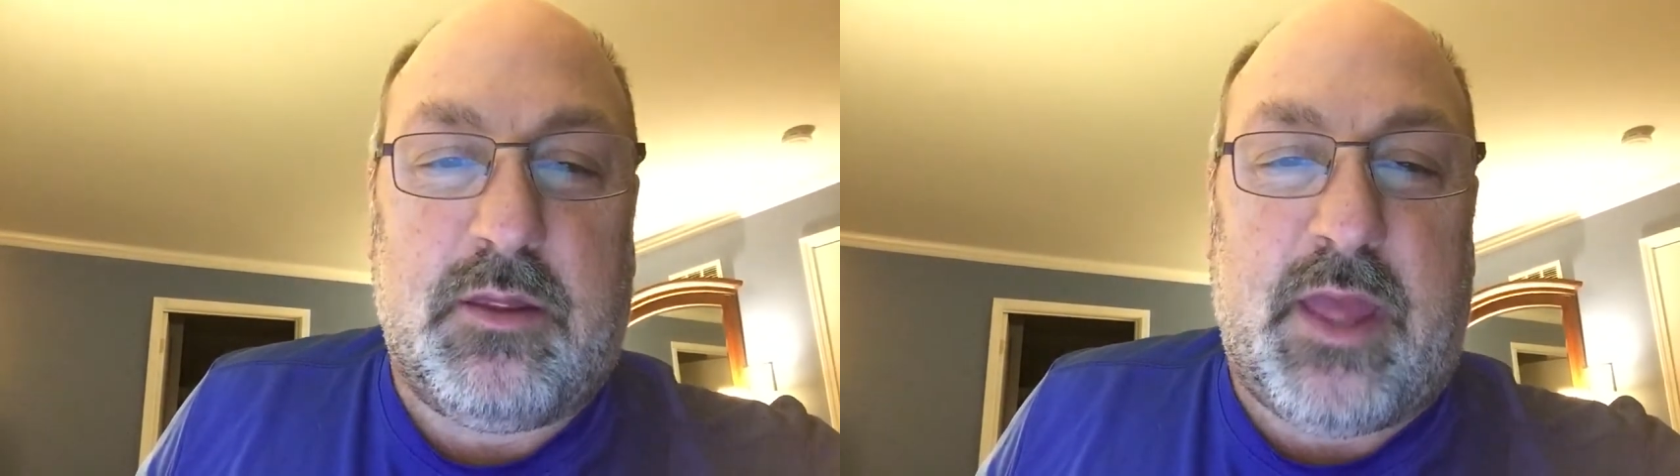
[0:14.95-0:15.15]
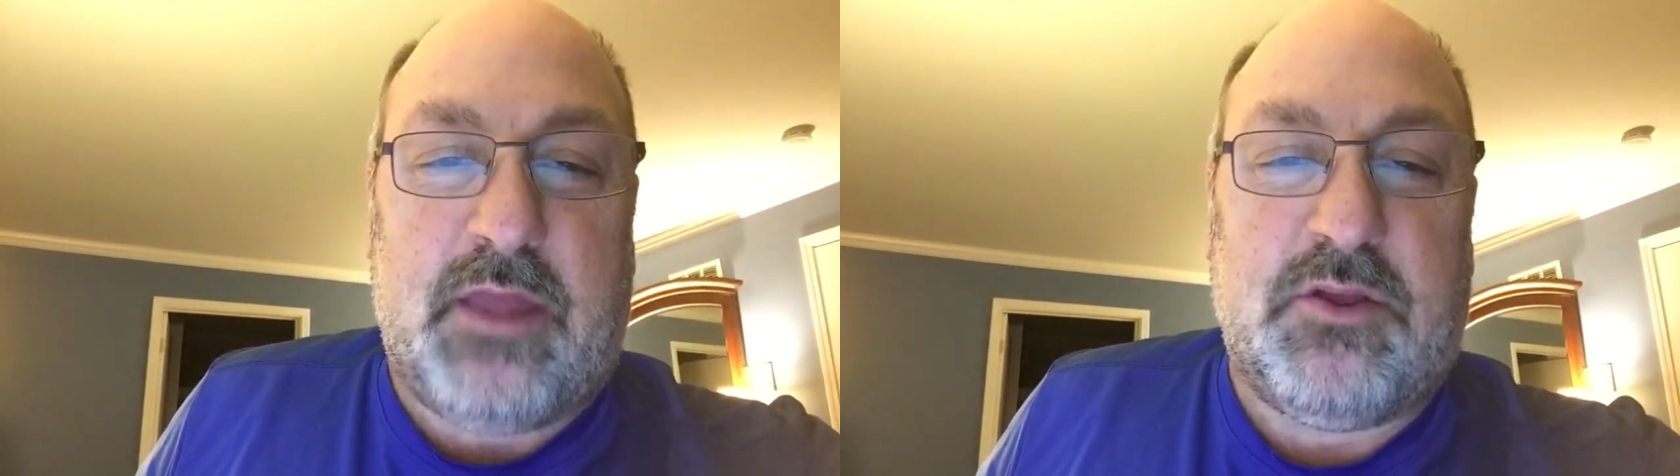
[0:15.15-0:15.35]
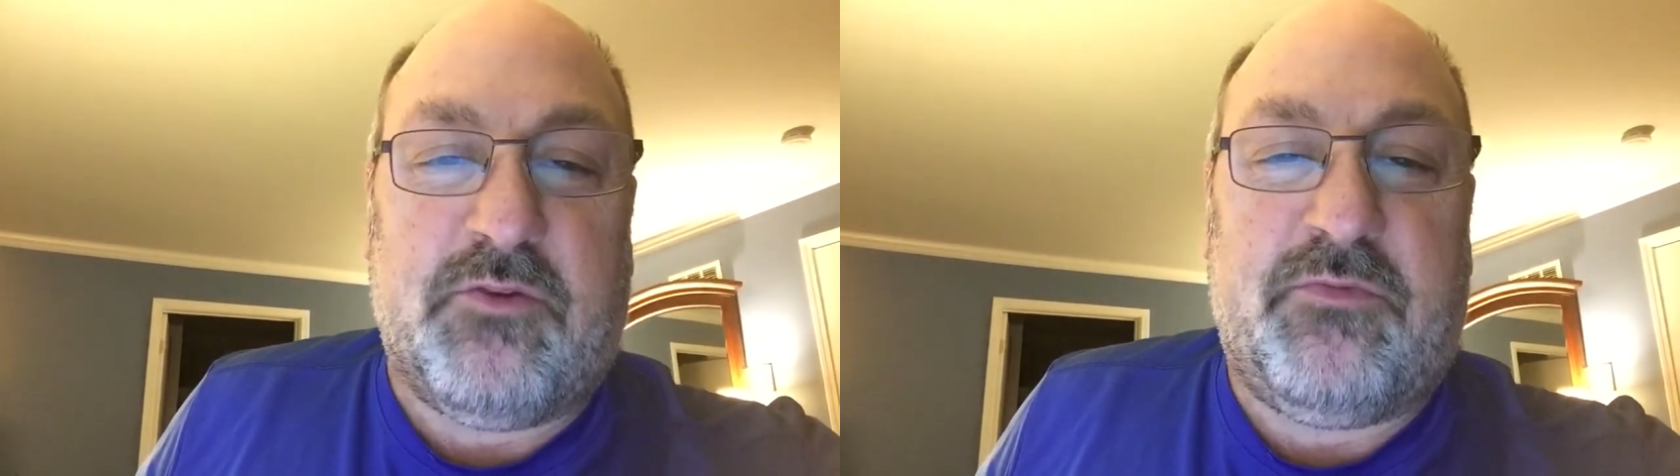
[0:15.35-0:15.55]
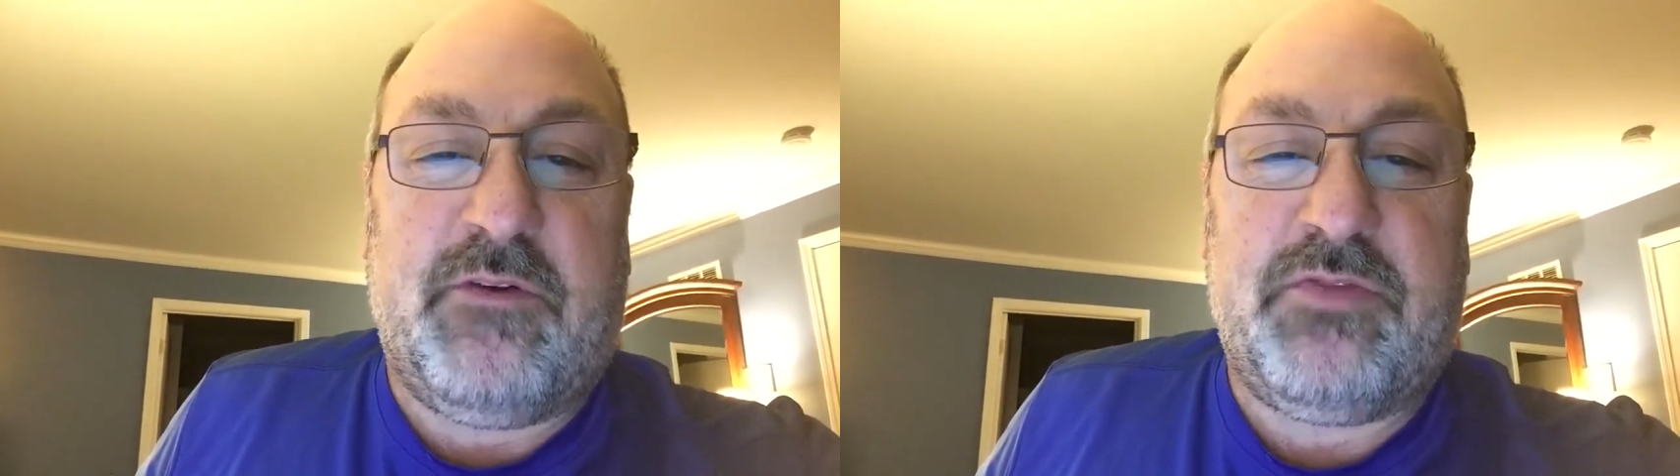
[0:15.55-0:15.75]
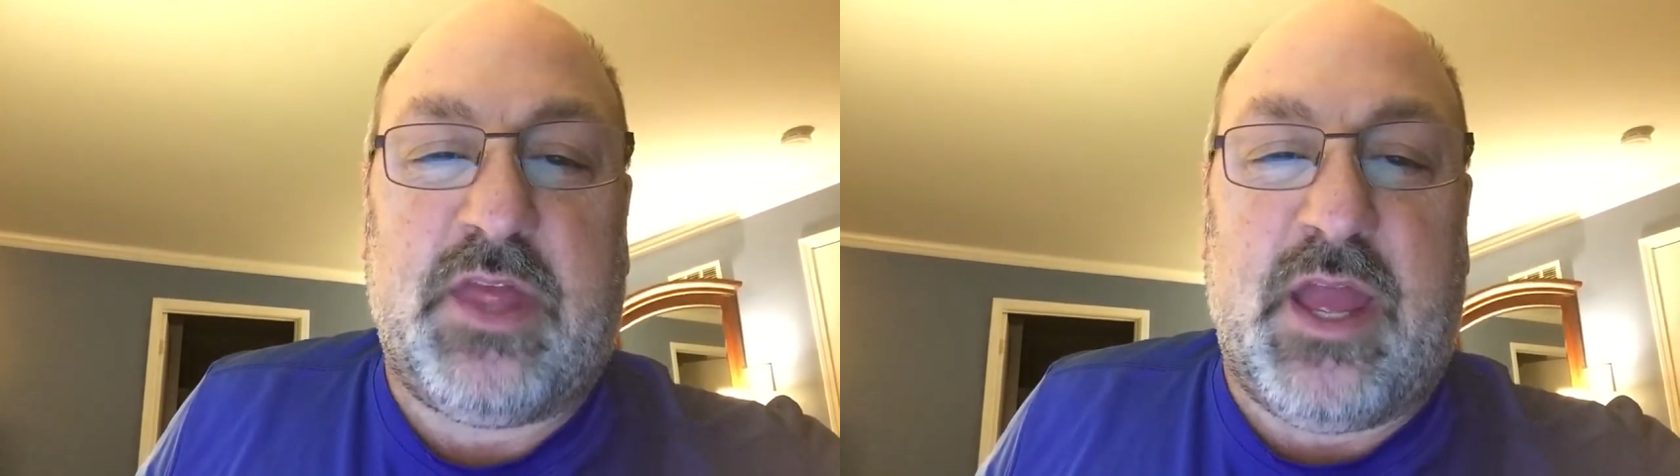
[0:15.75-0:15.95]
had their
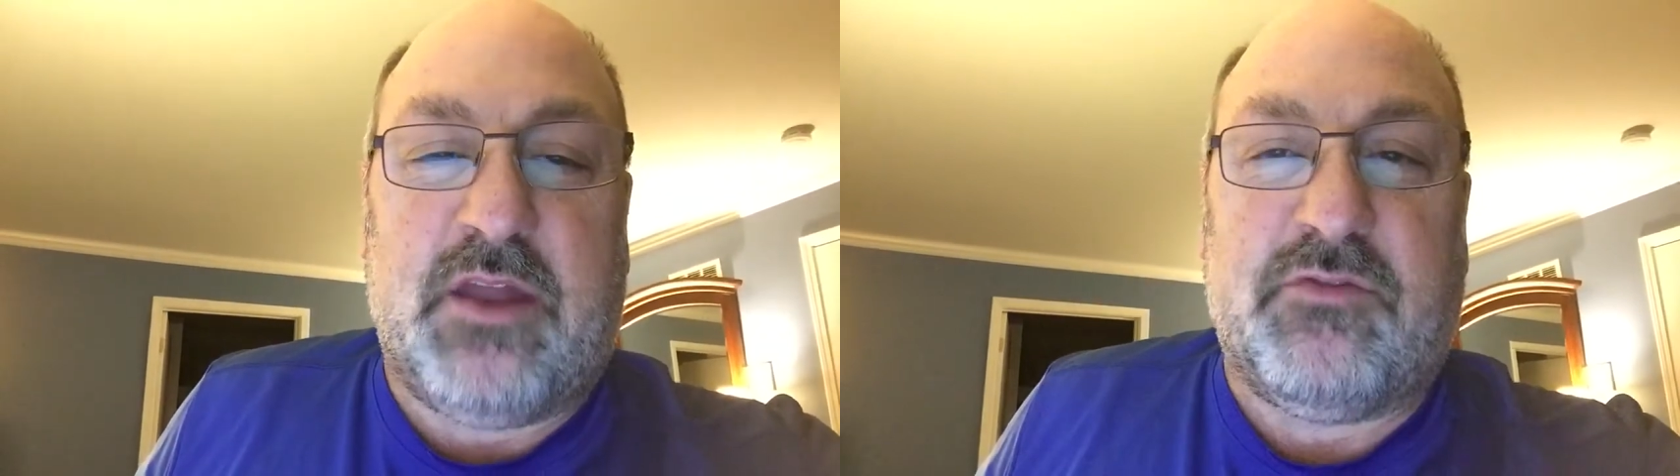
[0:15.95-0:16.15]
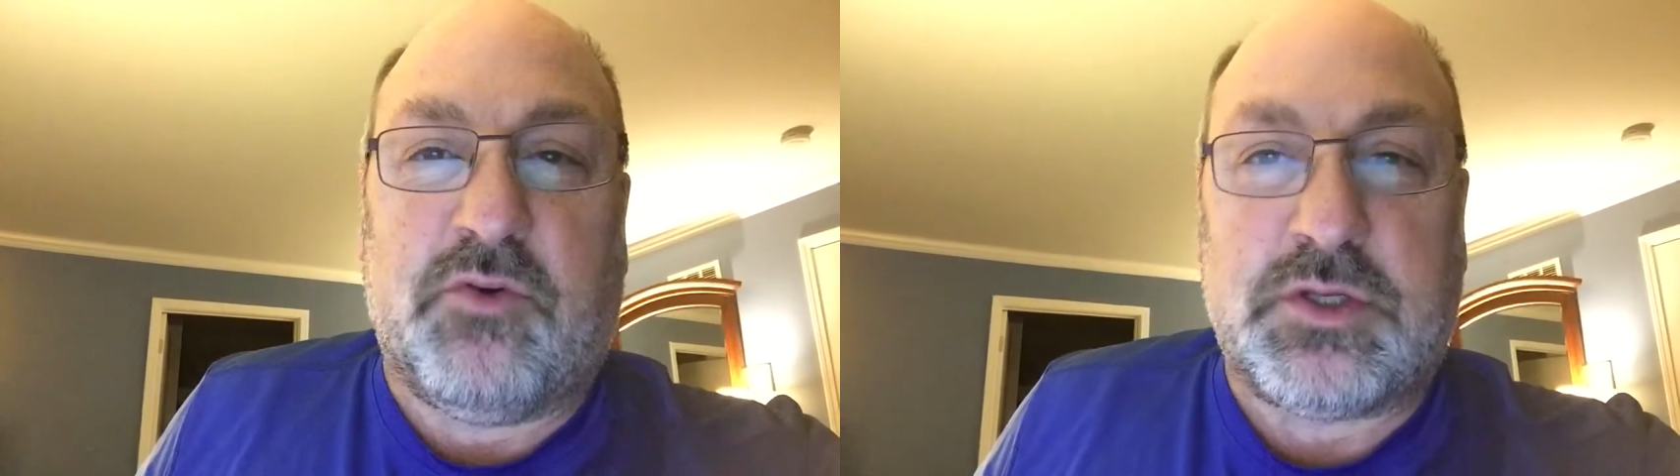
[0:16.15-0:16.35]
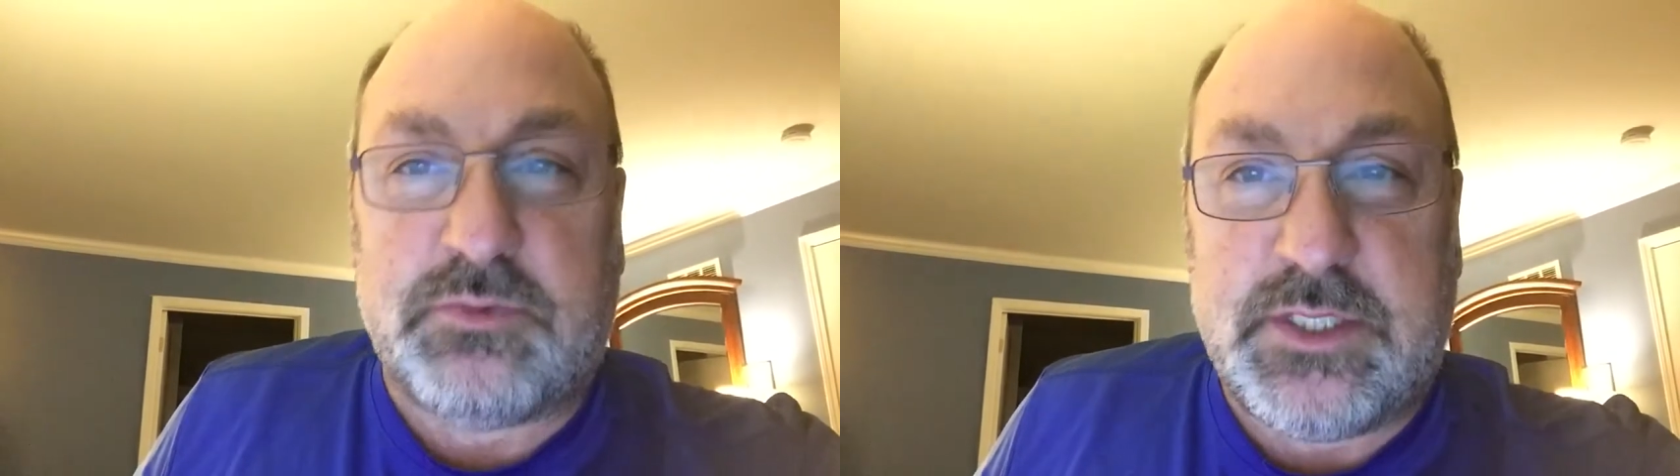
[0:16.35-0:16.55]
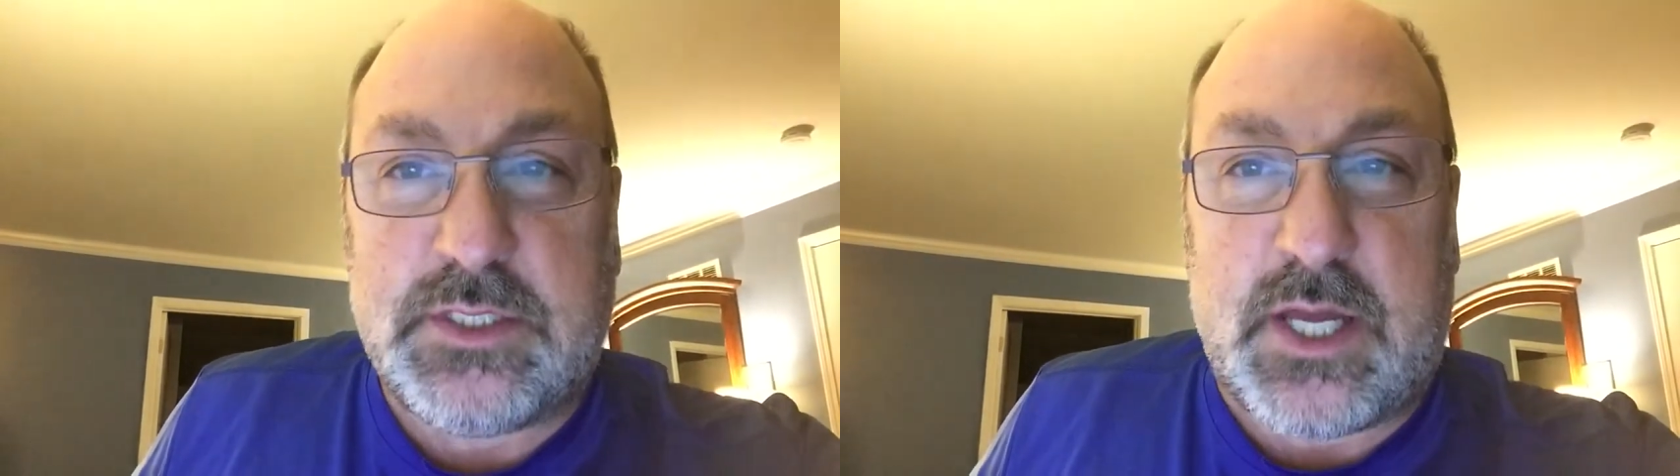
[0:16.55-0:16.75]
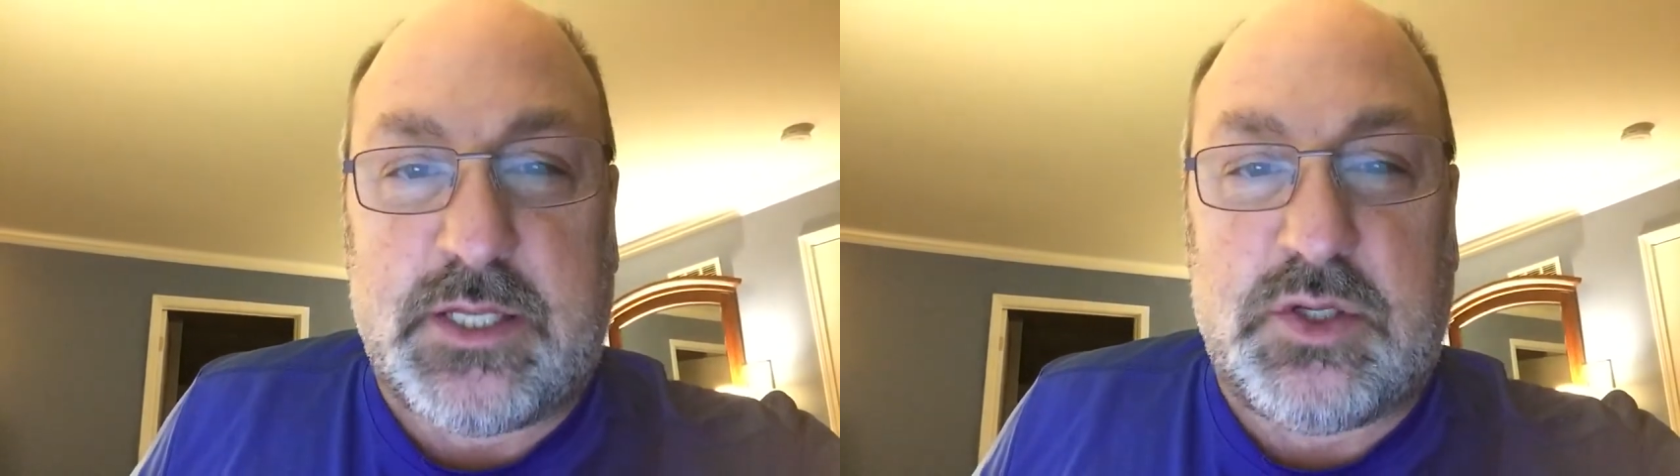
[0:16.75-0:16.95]
fifth
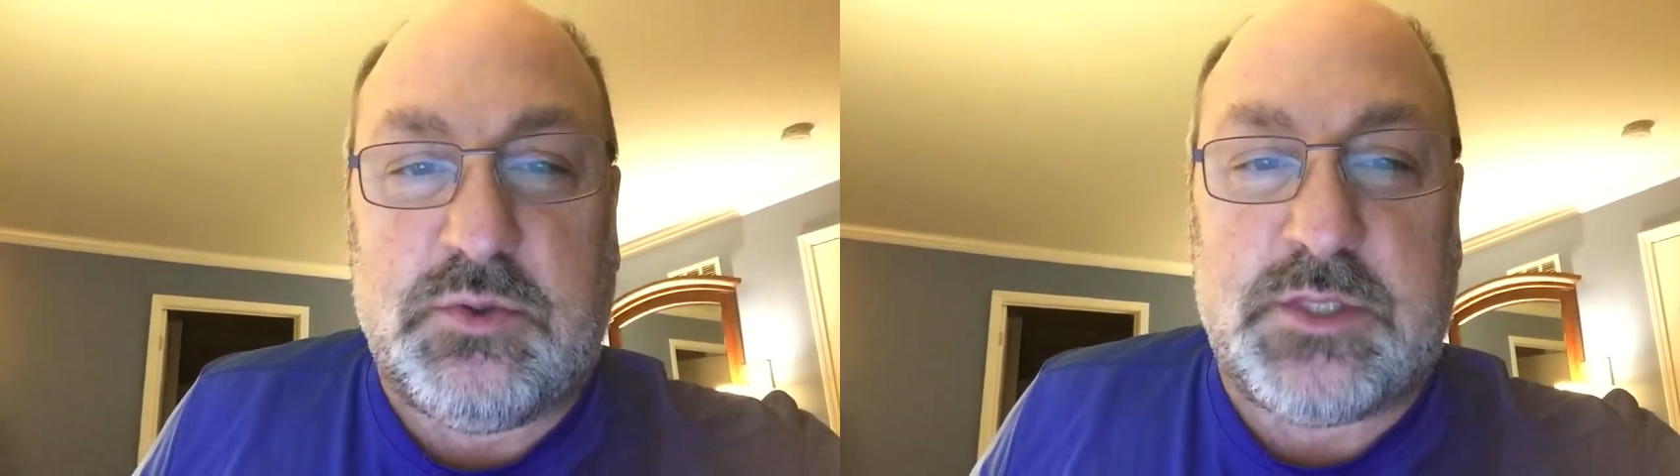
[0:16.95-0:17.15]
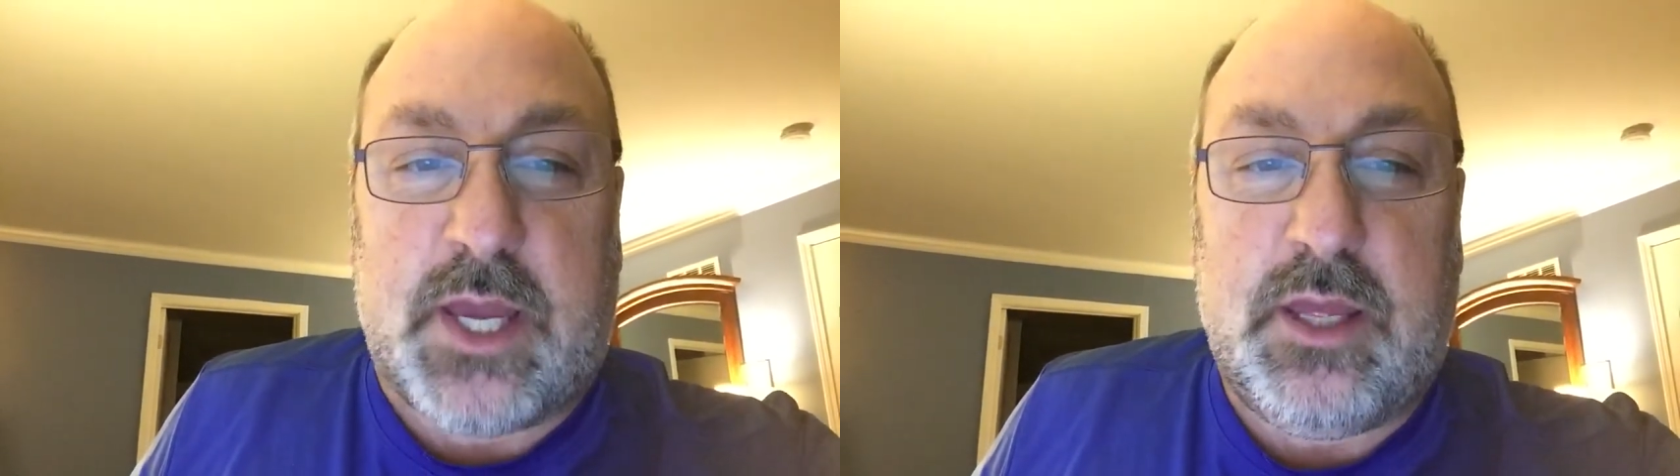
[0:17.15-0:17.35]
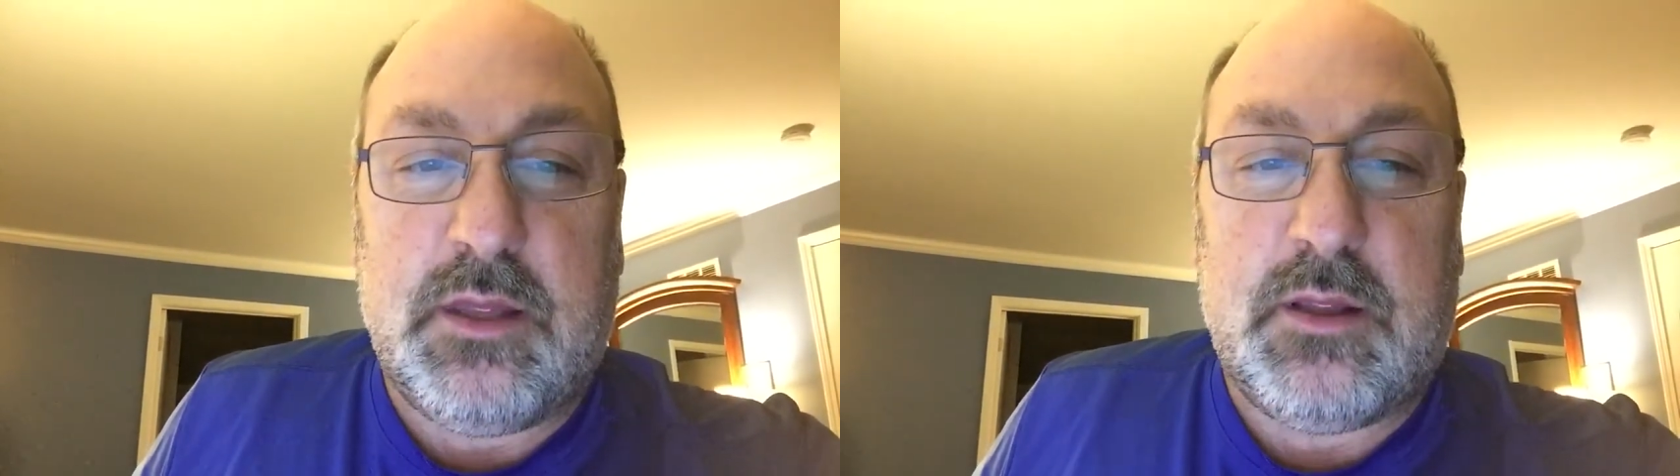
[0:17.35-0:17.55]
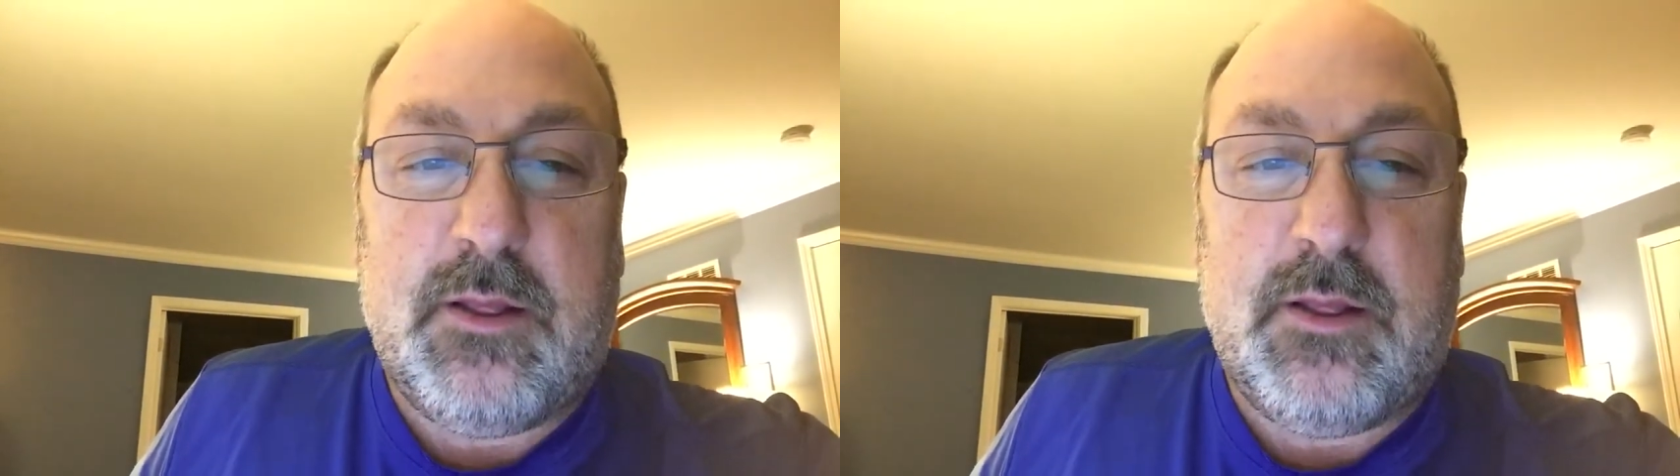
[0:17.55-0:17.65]
anniversaries on Tuesday.